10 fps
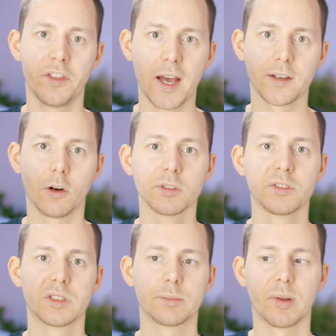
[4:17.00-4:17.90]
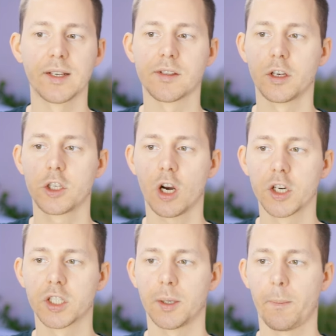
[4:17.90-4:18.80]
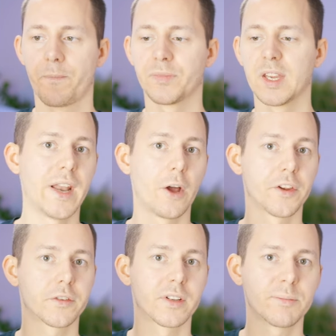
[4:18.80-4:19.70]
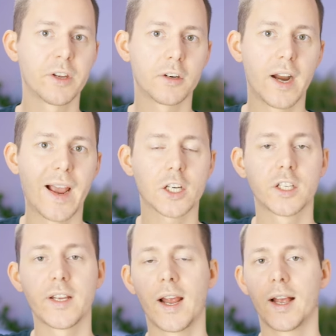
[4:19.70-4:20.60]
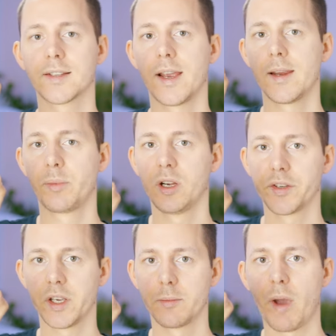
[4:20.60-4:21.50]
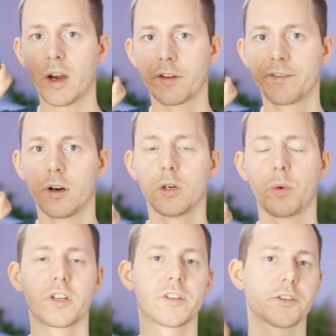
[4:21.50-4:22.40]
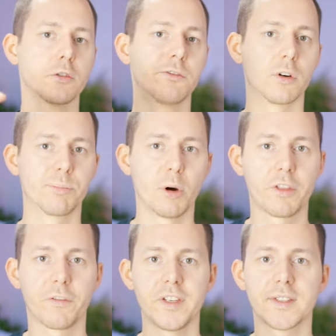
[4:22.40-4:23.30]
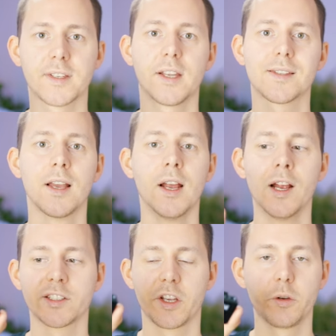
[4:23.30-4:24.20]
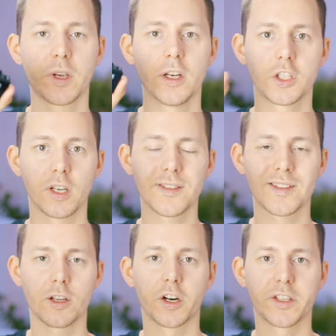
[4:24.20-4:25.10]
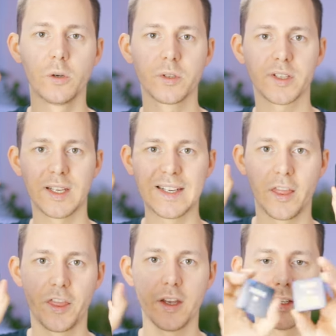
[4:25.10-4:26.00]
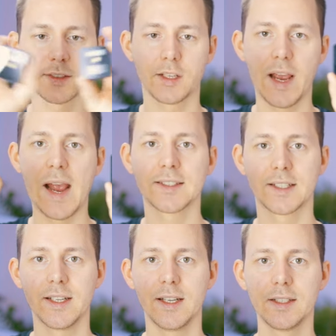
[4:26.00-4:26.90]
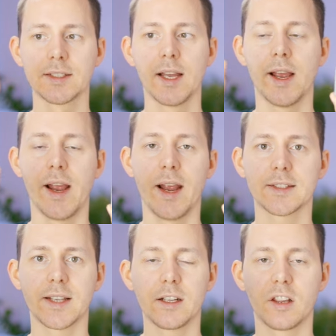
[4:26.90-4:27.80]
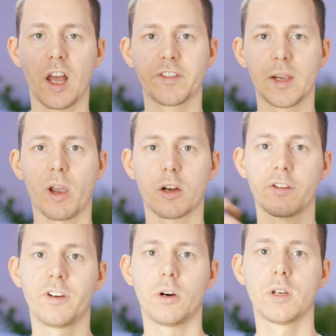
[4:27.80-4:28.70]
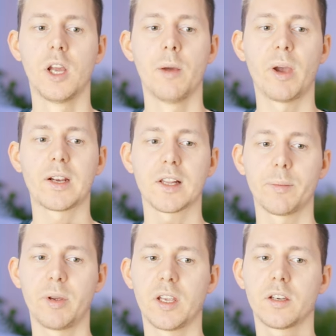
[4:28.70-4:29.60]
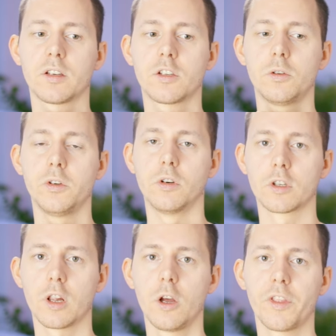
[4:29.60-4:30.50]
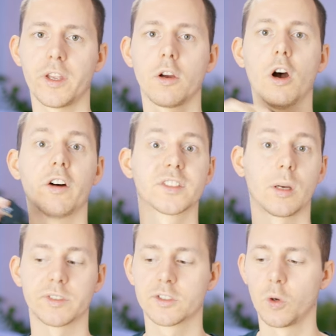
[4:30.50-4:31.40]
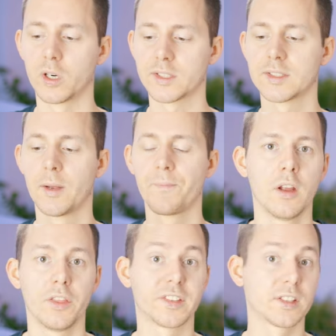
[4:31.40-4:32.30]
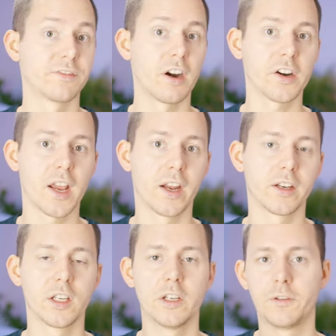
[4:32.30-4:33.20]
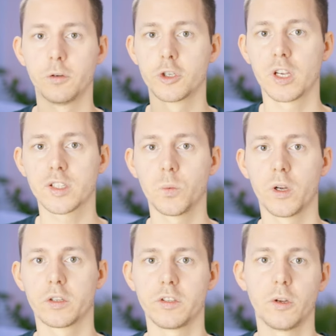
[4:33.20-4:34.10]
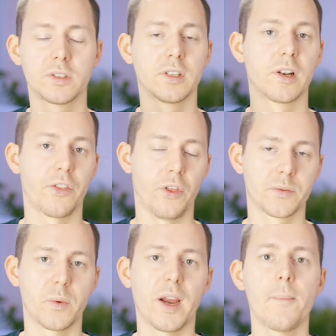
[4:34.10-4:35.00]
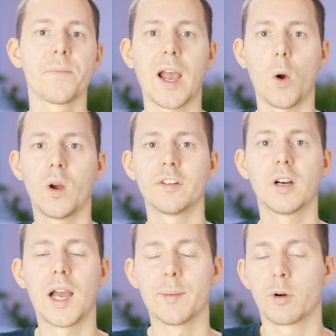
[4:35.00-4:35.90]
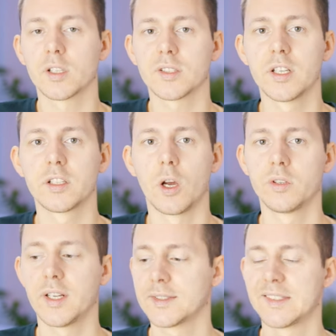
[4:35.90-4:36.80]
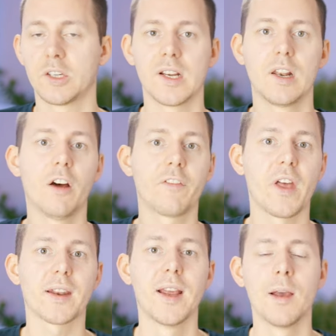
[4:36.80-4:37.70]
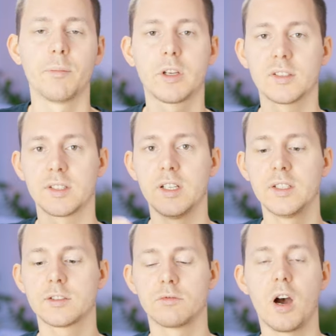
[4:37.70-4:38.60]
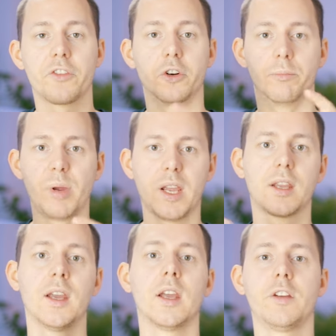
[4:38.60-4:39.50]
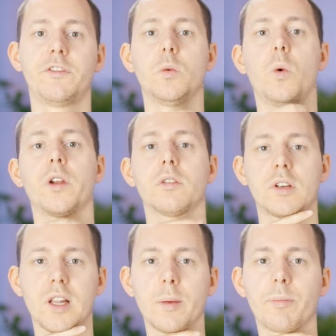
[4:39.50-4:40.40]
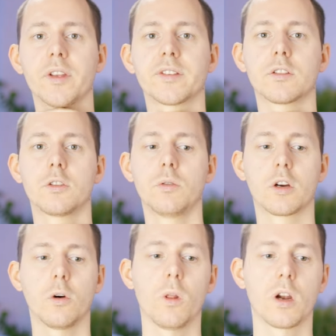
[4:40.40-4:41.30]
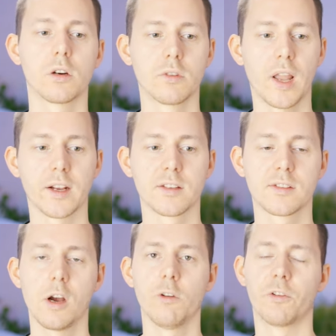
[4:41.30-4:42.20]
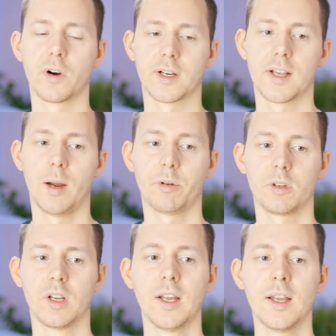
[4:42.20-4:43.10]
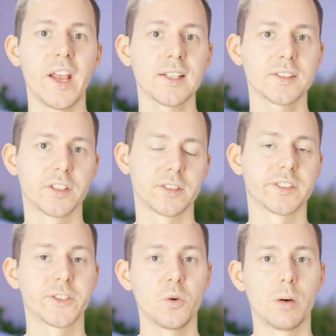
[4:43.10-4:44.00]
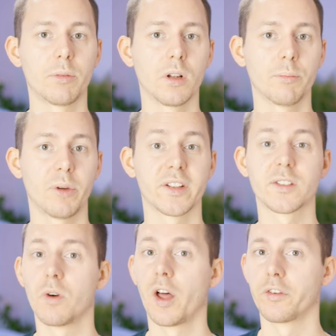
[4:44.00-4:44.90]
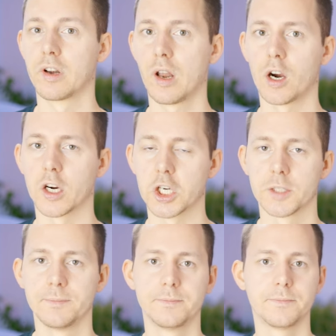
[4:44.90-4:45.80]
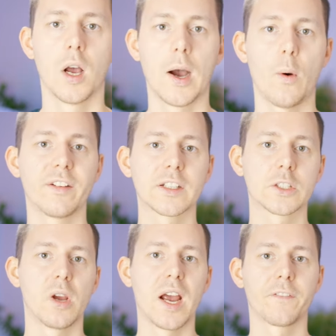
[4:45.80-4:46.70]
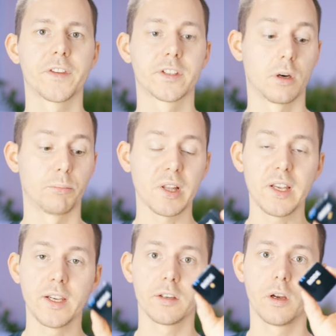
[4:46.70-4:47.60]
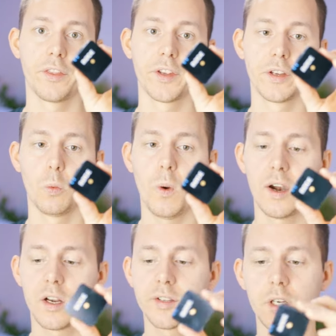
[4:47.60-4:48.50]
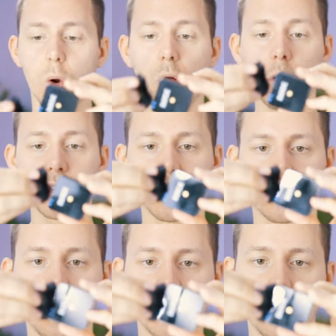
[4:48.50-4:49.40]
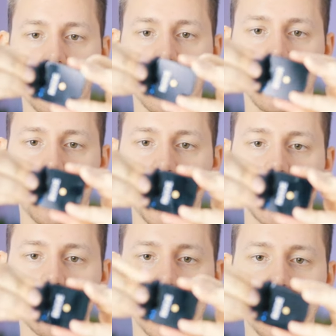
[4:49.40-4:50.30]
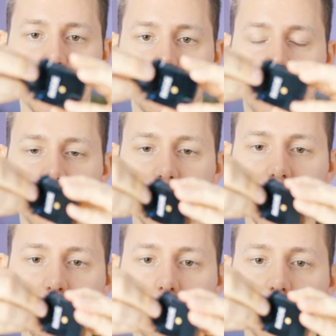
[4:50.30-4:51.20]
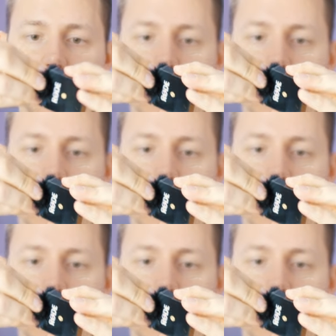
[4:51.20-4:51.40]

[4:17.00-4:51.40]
that also displays the charging. Now the transmitter actually has a built-in microphone, which is true for both of these kits. So you can just start using this as it is as a lavier microphone by clipping it to your clothing of some sorts. This is very handy if you just want to use it this way. However, I personally don't necessarily love that because it is rather big if you want to clip this to a collar like so, for example. Yes, this is doable, but it's rather large. However, to have this complete, the Wireless Go also comes with a little windscreen that you can clip on